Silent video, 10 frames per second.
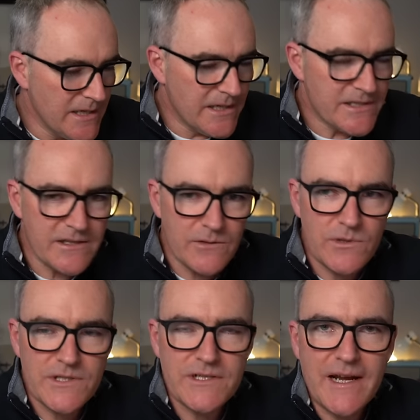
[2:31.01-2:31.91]
So the
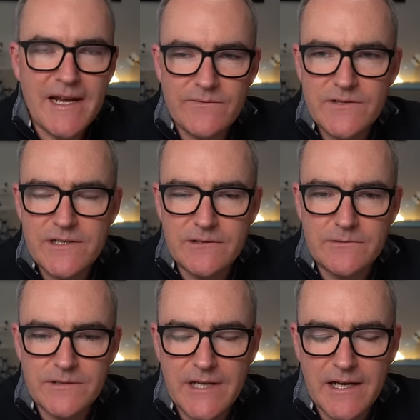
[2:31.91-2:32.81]
watch I have
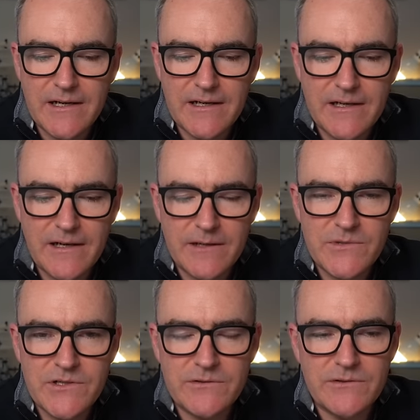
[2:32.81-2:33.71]
sold, and I'm
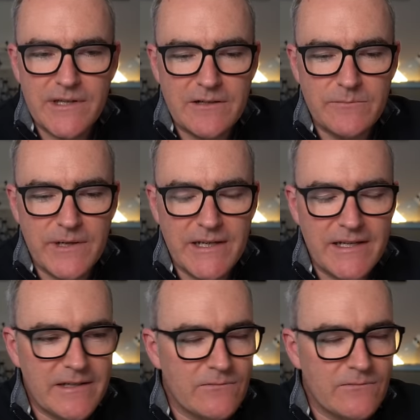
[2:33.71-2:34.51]
sure there'll be